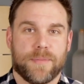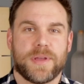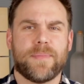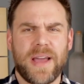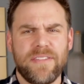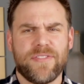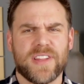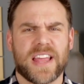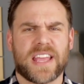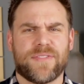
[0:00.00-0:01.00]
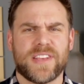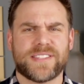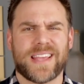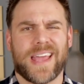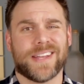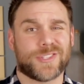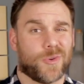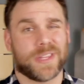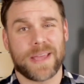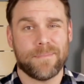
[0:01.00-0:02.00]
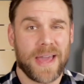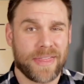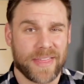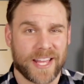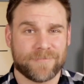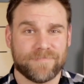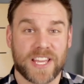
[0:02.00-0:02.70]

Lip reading: But you might feel like if you say it's only a method,